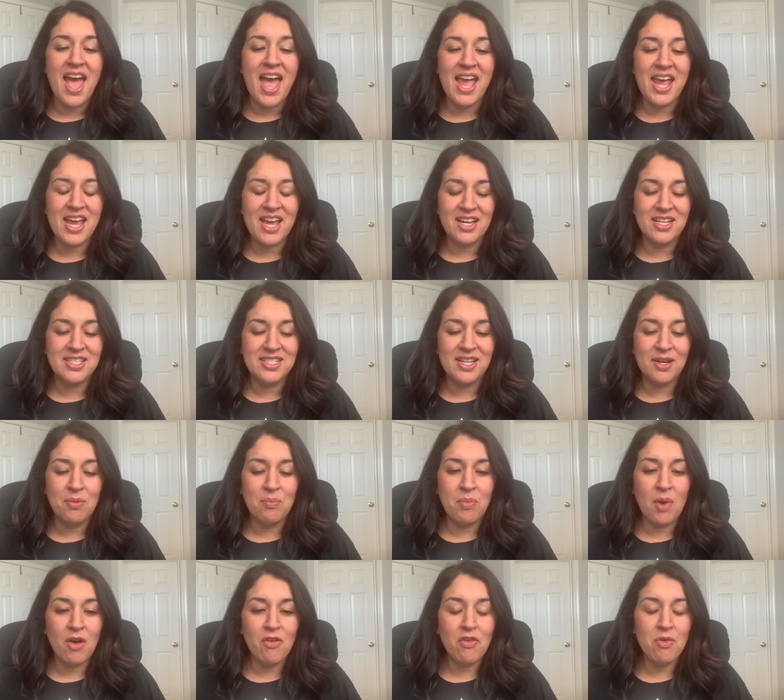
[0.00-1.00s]
And
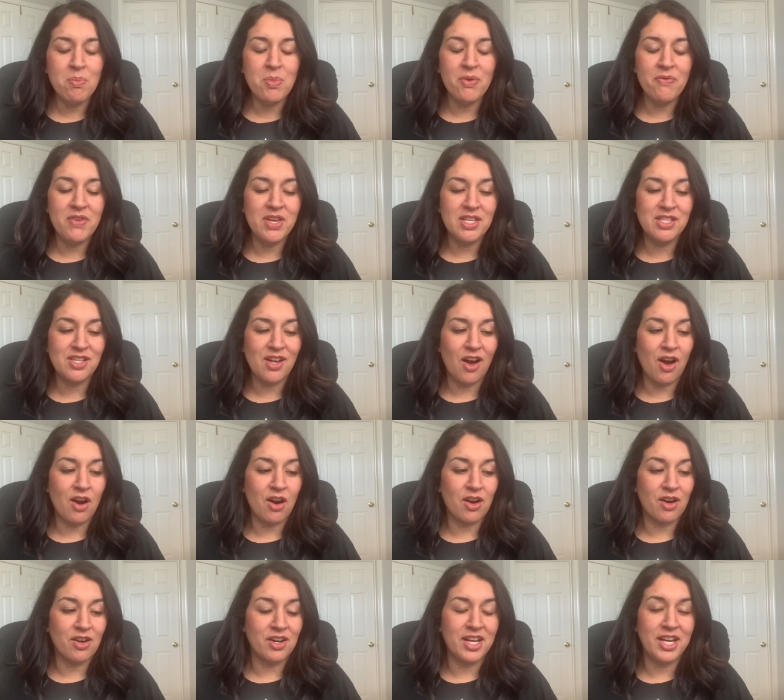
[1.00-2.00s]
Marvel movies
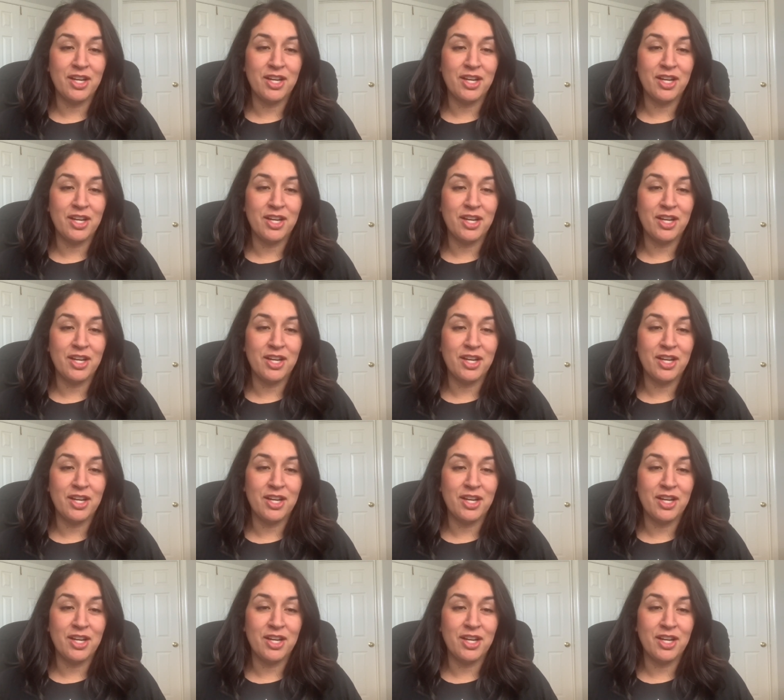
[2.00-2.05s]
are